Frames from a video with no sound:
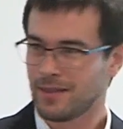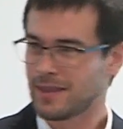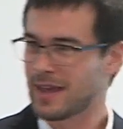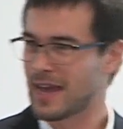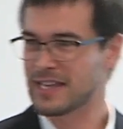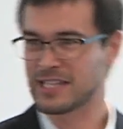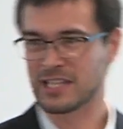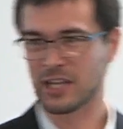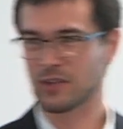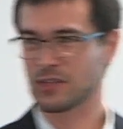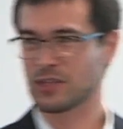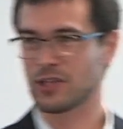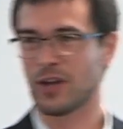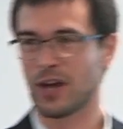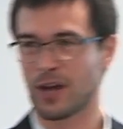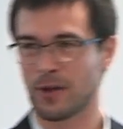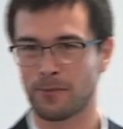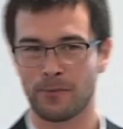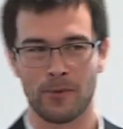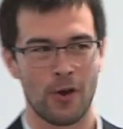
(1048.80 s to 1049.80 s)
the ACL is
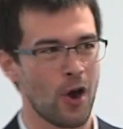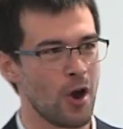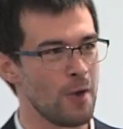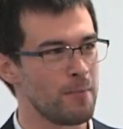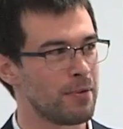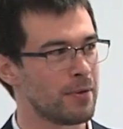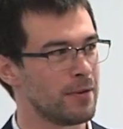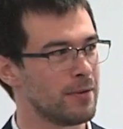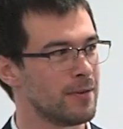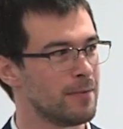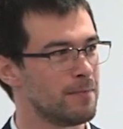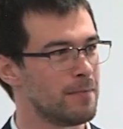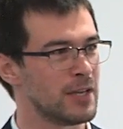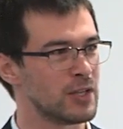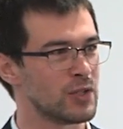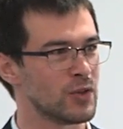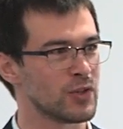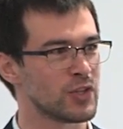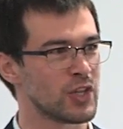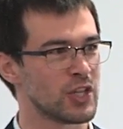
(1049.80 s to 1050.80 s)
like a rope, but
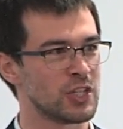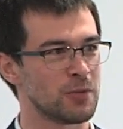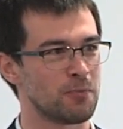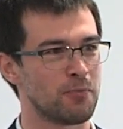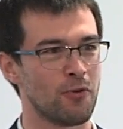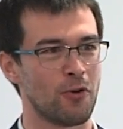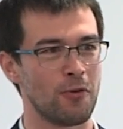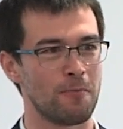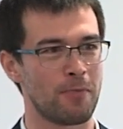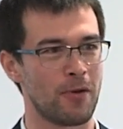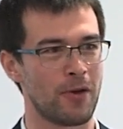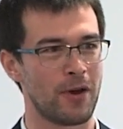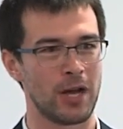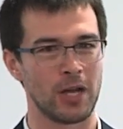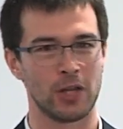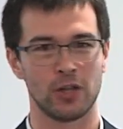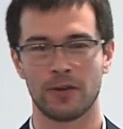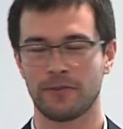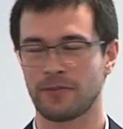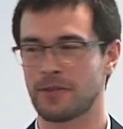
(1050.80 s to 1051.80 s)
it's also supported by
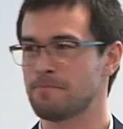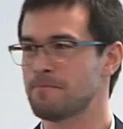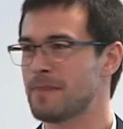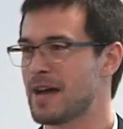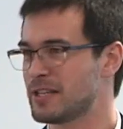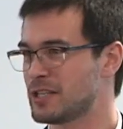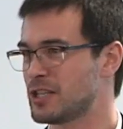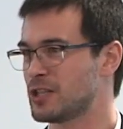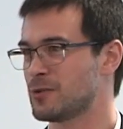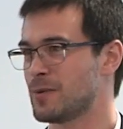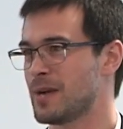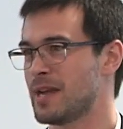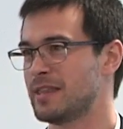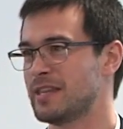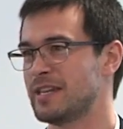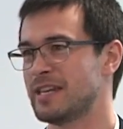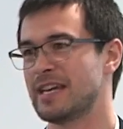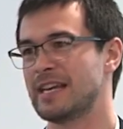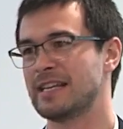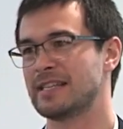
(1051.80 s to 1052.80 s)
a lot of the muscles
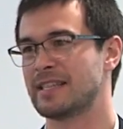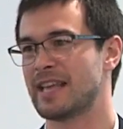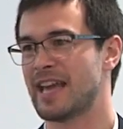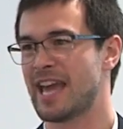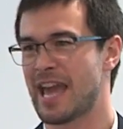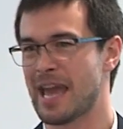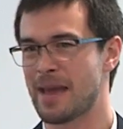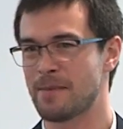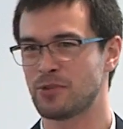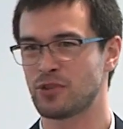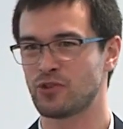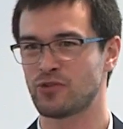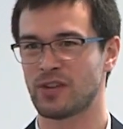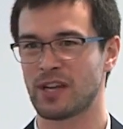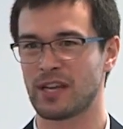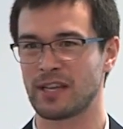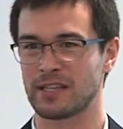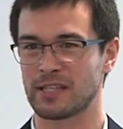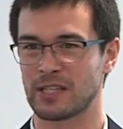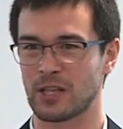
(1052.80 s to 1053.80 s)
around the knees, the
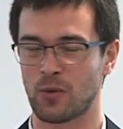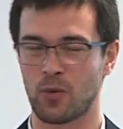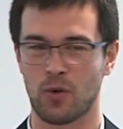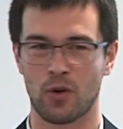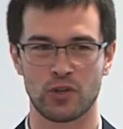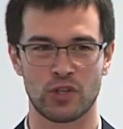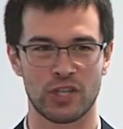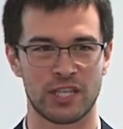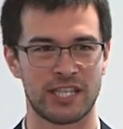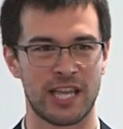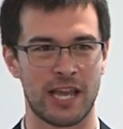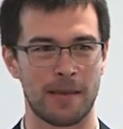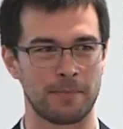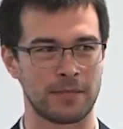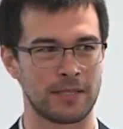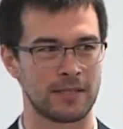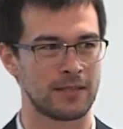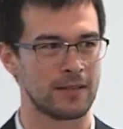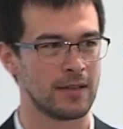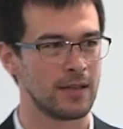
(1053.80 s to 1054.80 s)
hamstrings, the
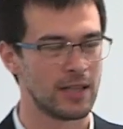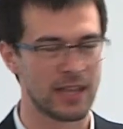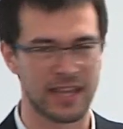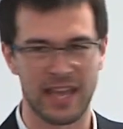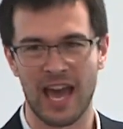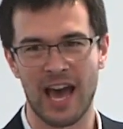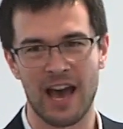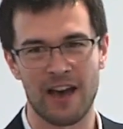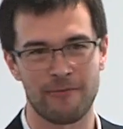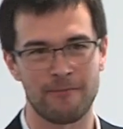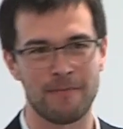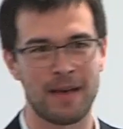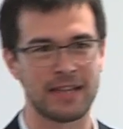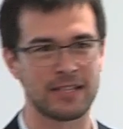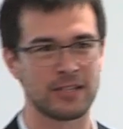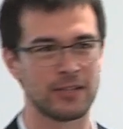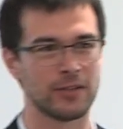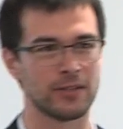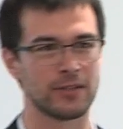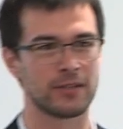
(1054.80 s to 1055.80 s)
quadriceps, the calf
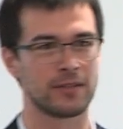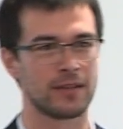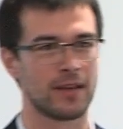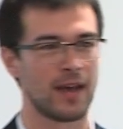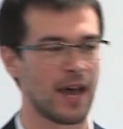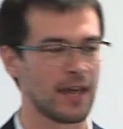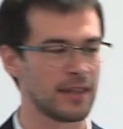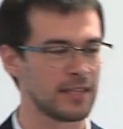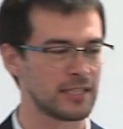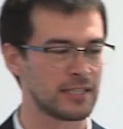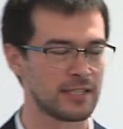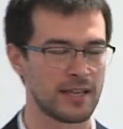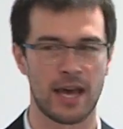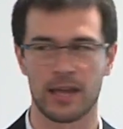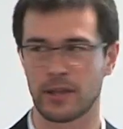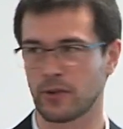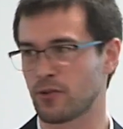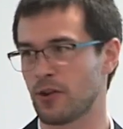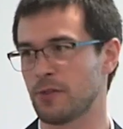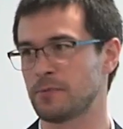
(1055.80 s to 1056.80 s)
muscles, other,
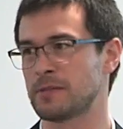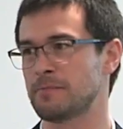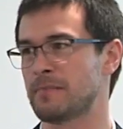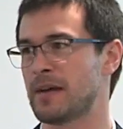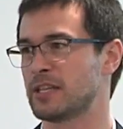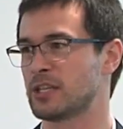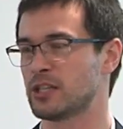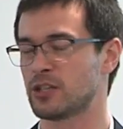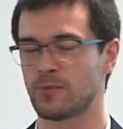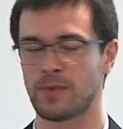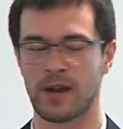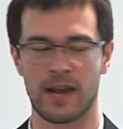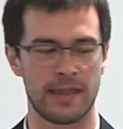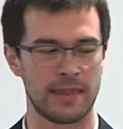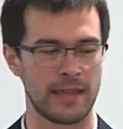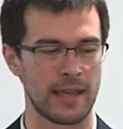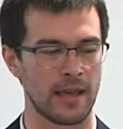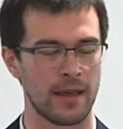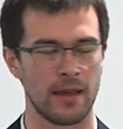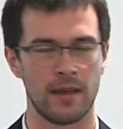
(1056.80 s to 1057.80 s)
other groups of muscles
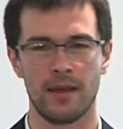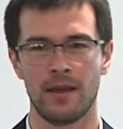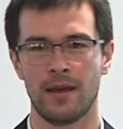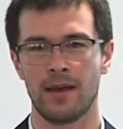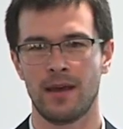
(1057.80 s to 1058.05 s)
around there.